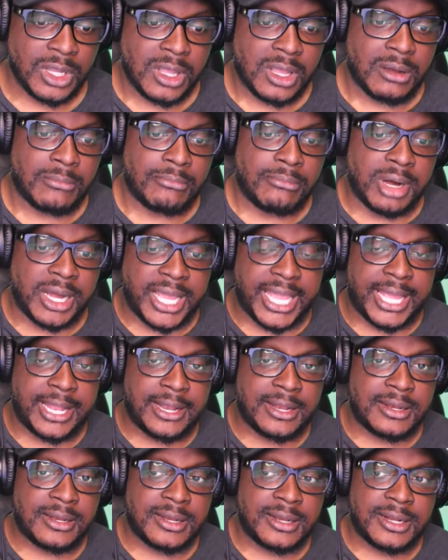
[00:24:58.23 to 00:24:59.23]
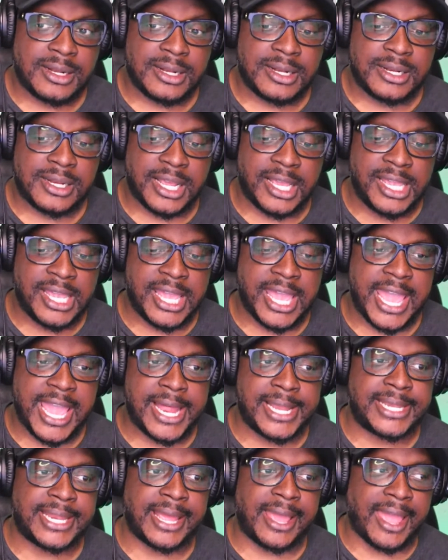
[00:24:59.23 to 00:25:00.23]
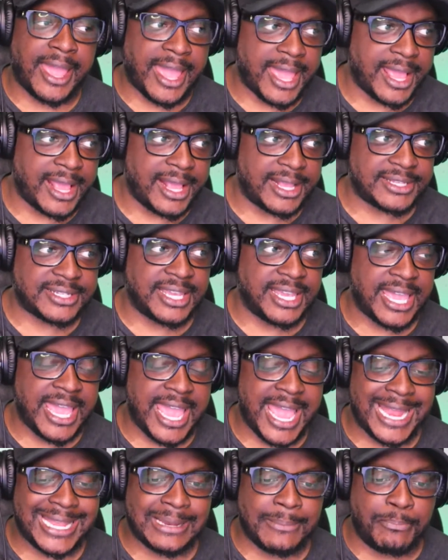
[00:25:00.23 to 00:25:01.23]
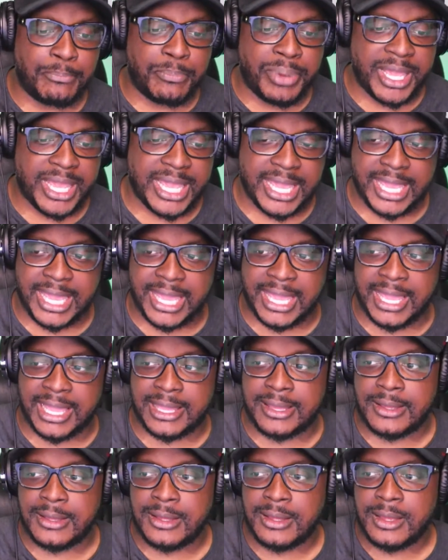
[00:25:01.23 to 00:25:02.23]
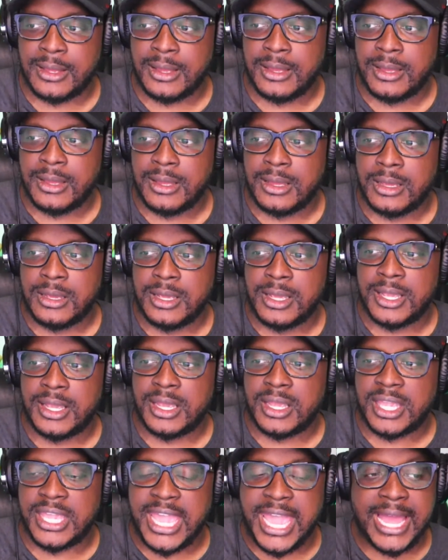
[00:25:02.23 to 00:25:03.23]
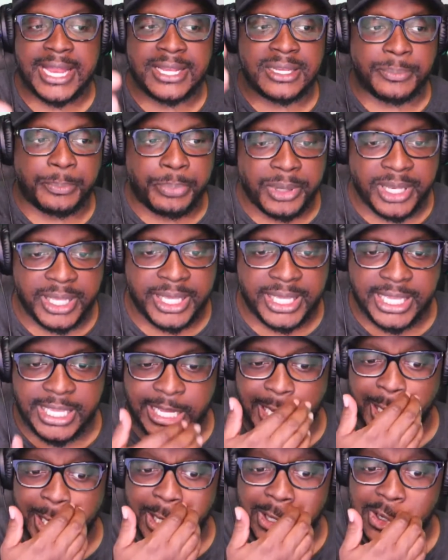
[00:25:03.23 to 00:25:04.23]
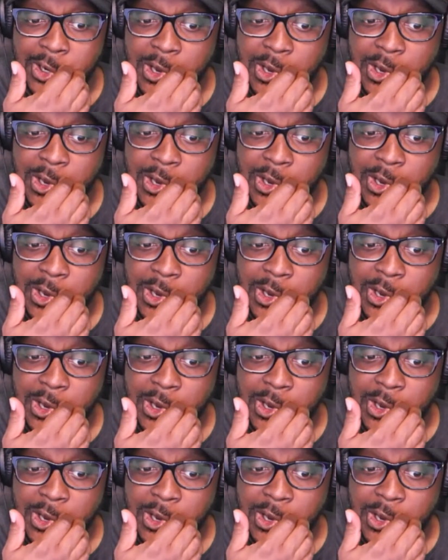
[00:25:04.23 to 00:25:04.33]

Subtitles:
But he had to ask, he had to beg, he had to plead